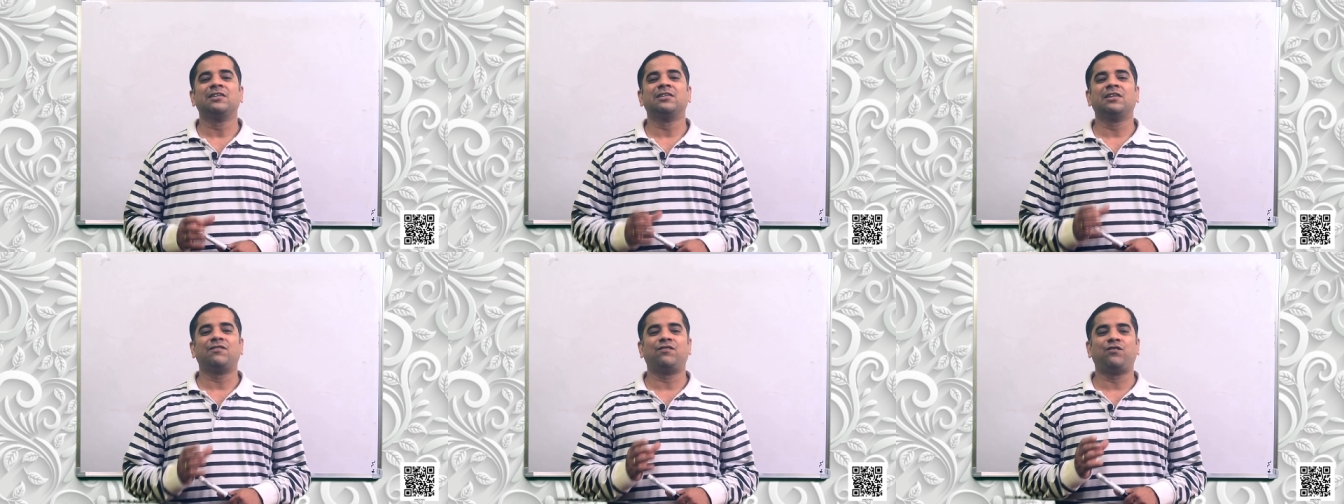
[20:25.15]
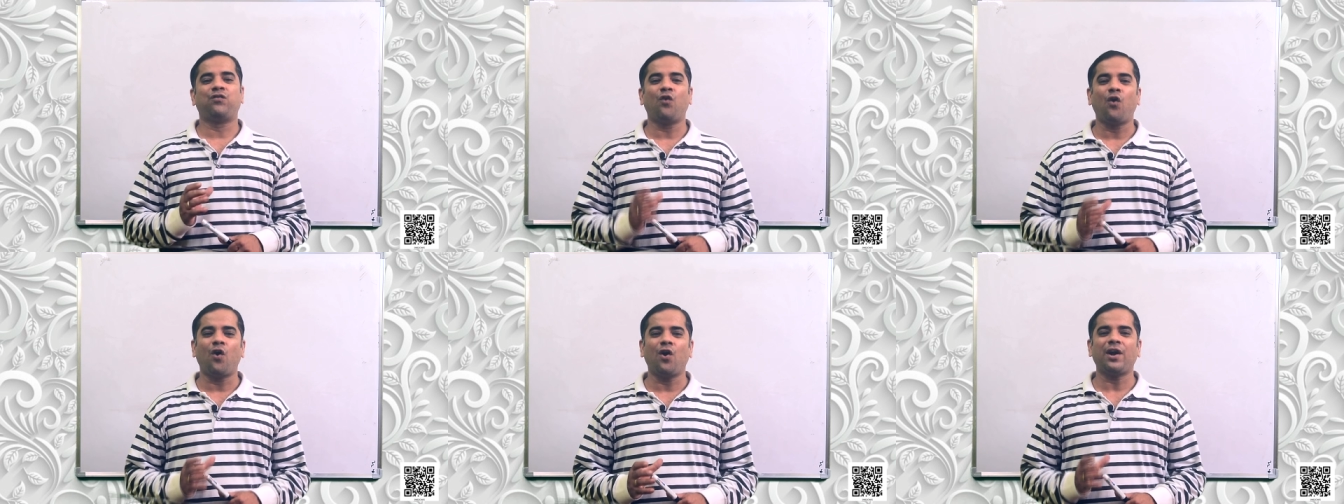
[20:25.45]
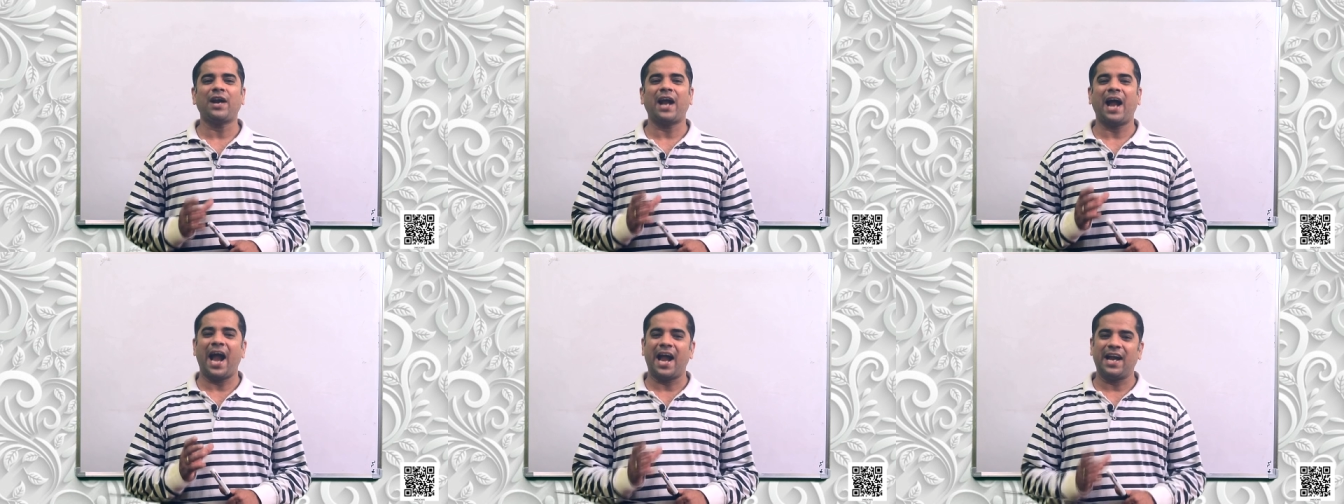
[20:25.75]
the
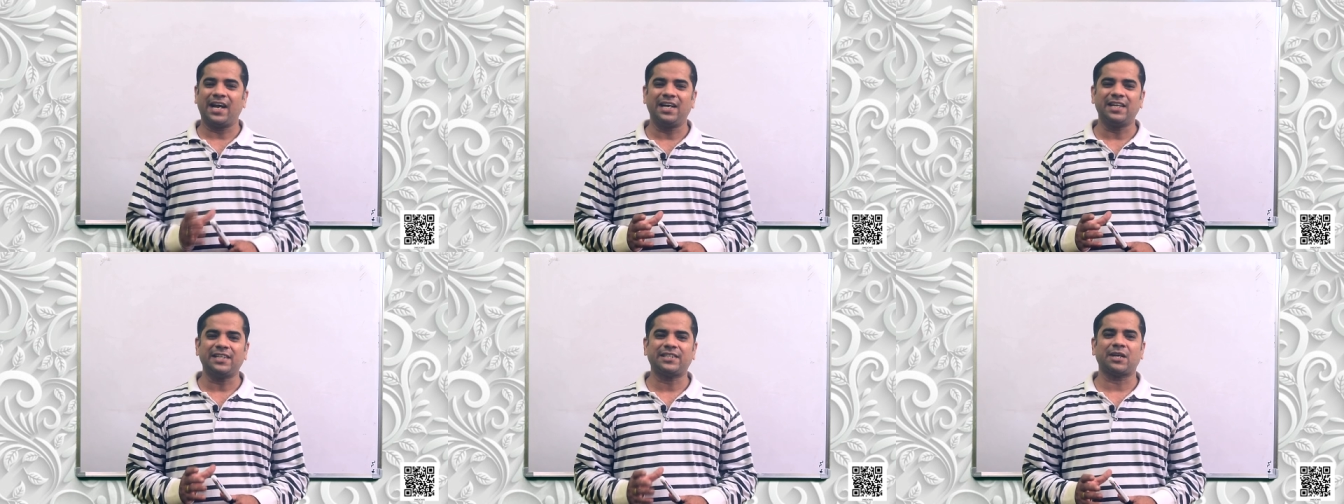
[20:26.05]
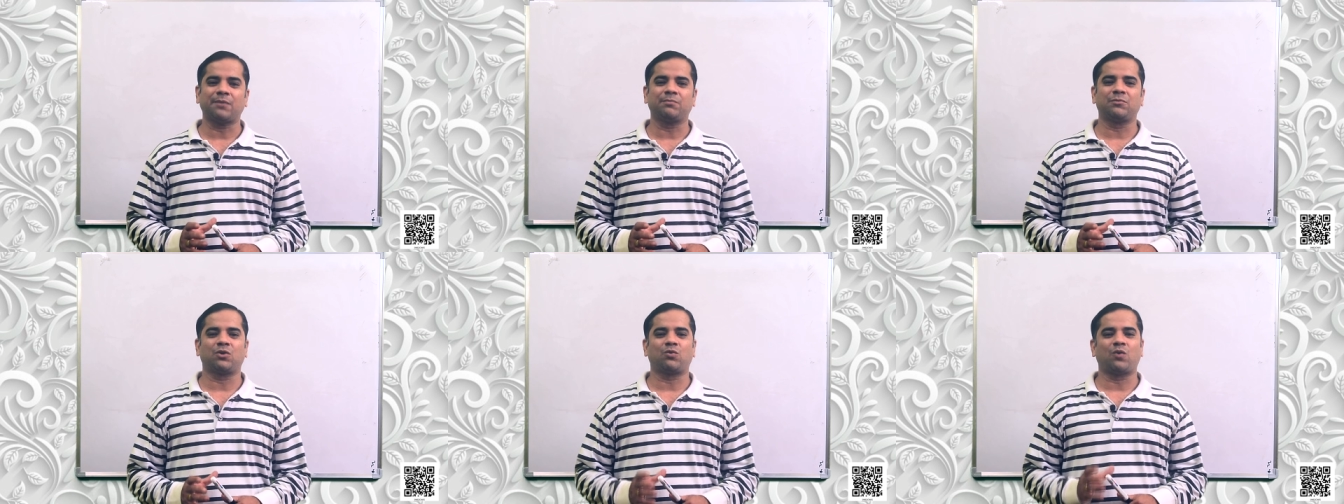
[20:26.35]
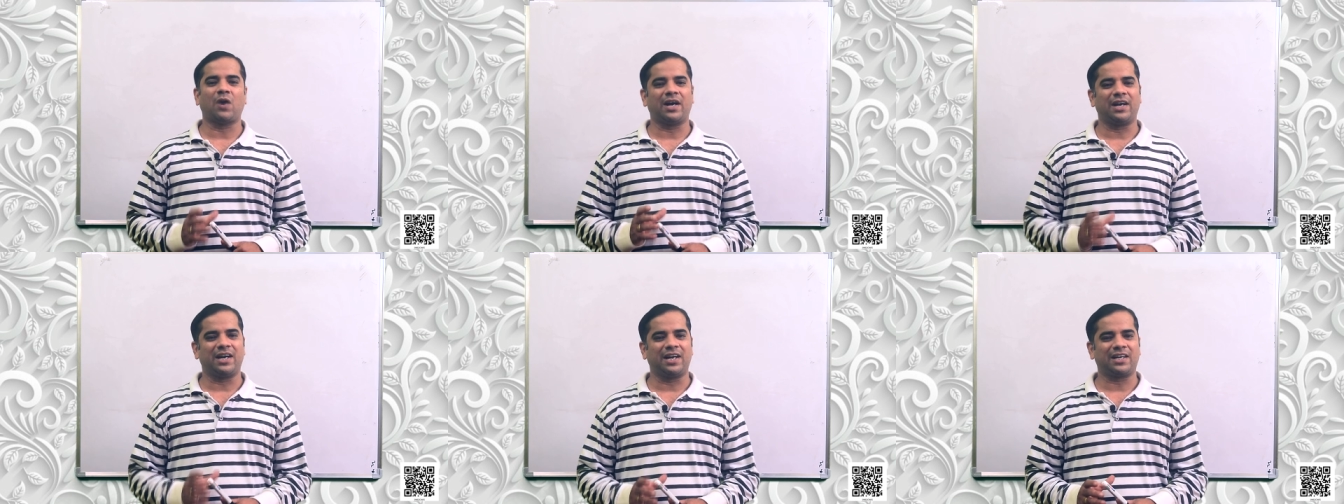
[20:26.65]
4 angles of the
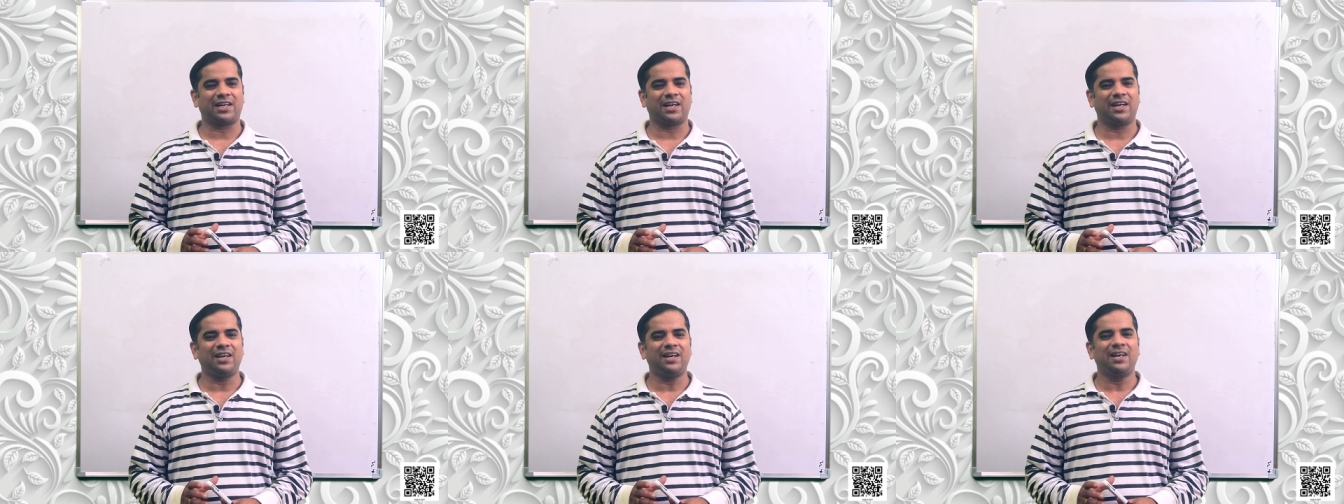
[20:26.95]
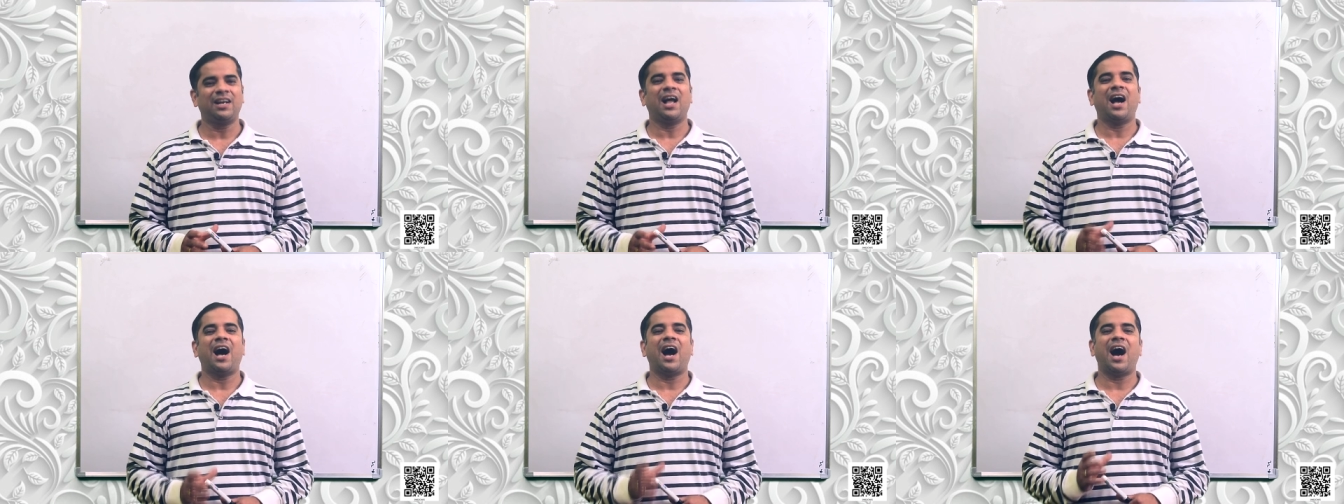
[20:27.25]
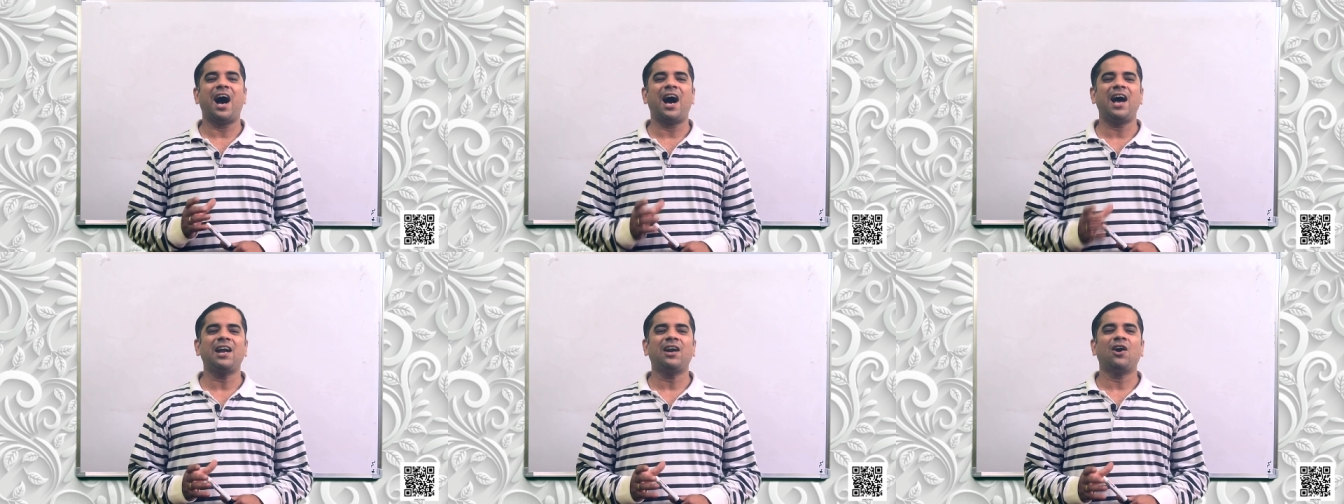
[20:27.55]
quadrilateral
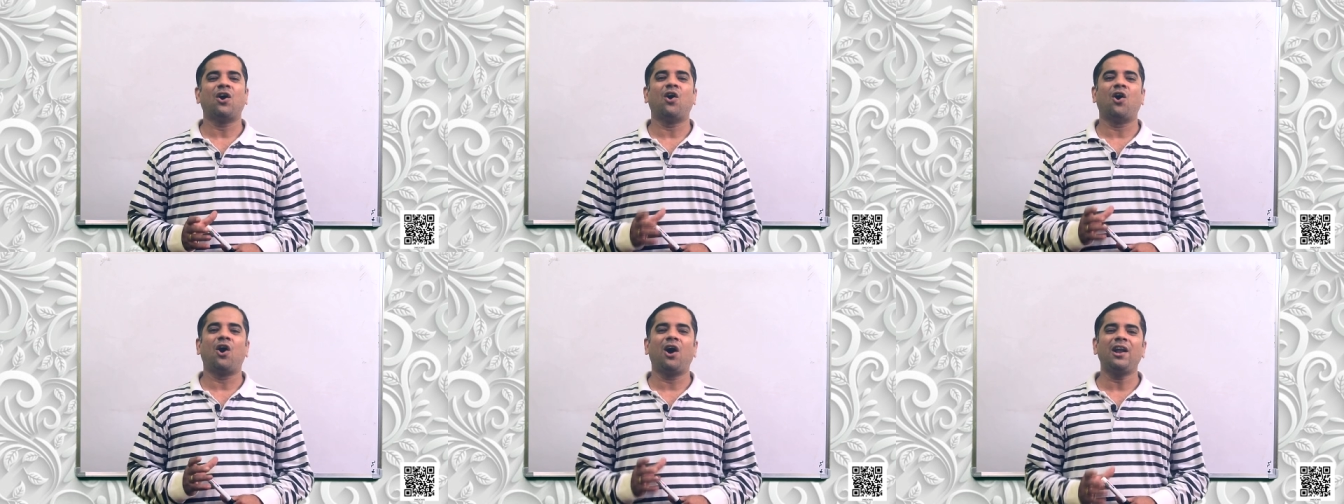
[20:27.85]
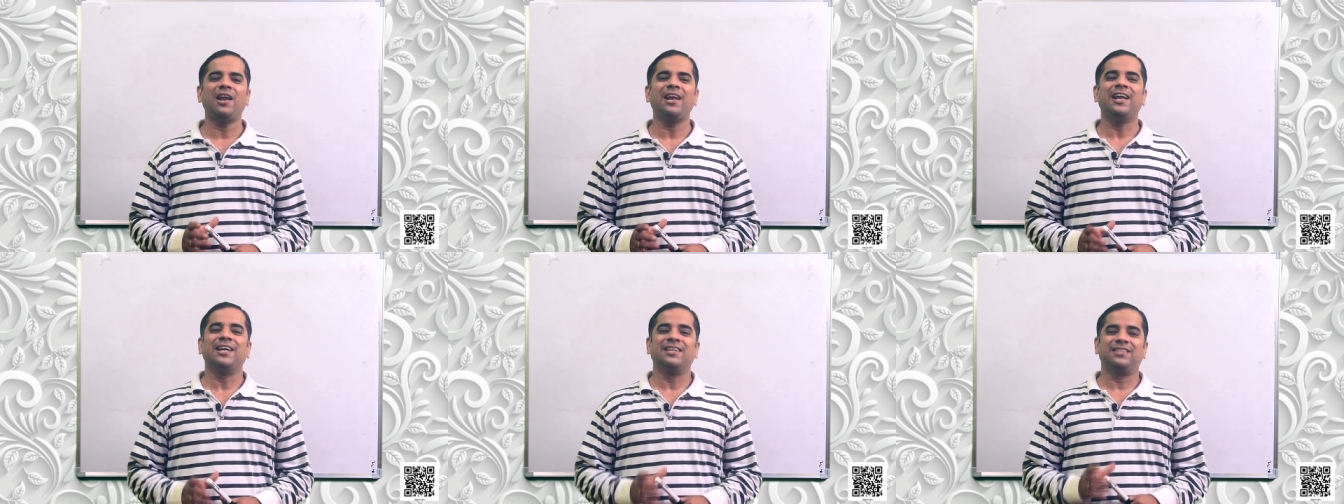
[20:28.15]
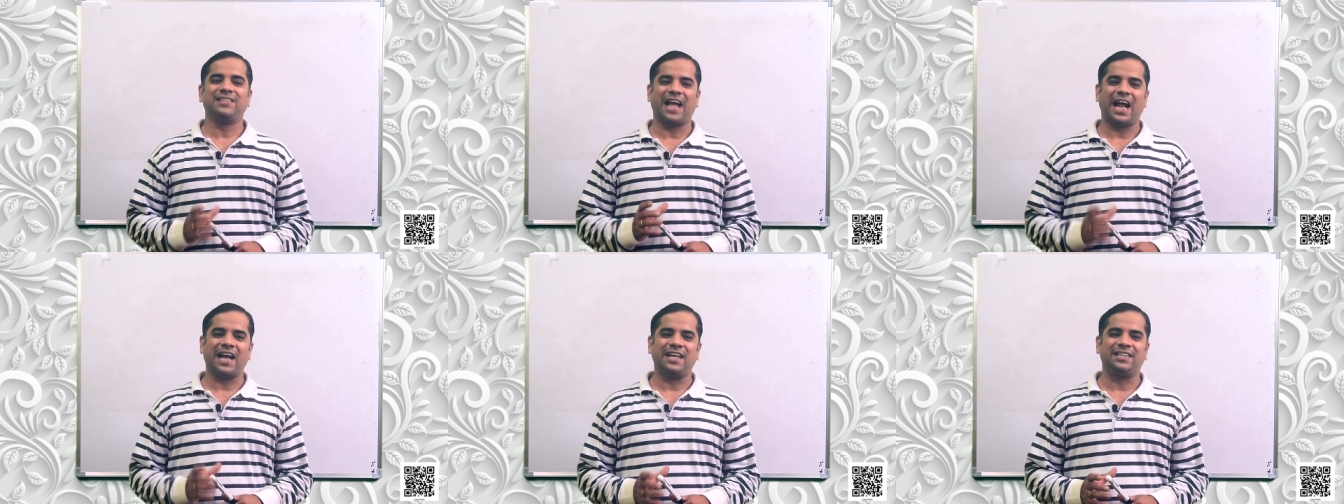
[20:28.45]
are all
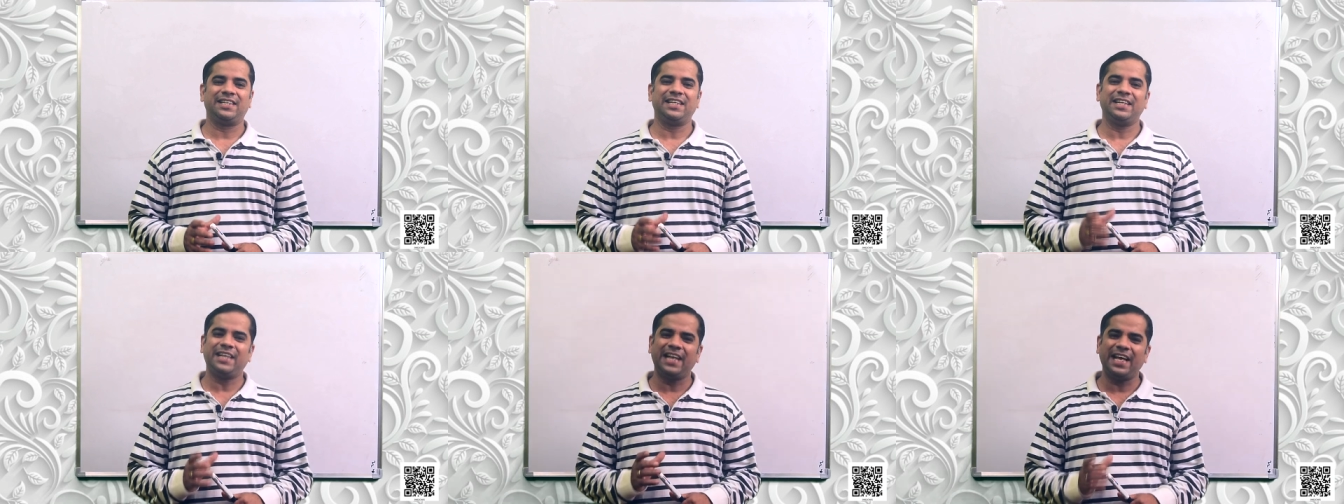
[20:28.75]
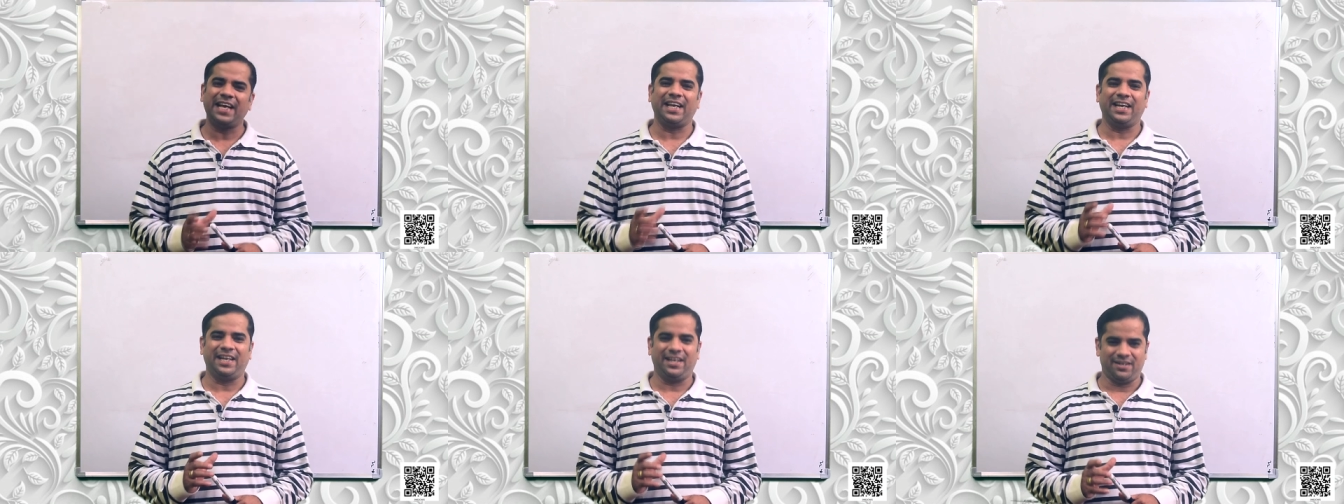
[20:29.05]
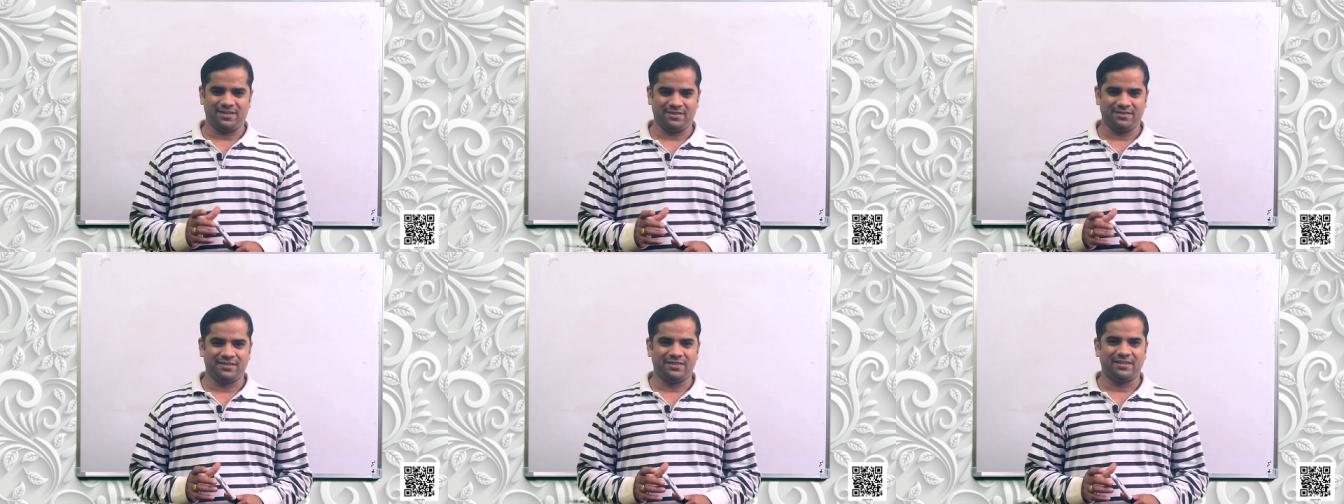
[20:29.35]
90 degree.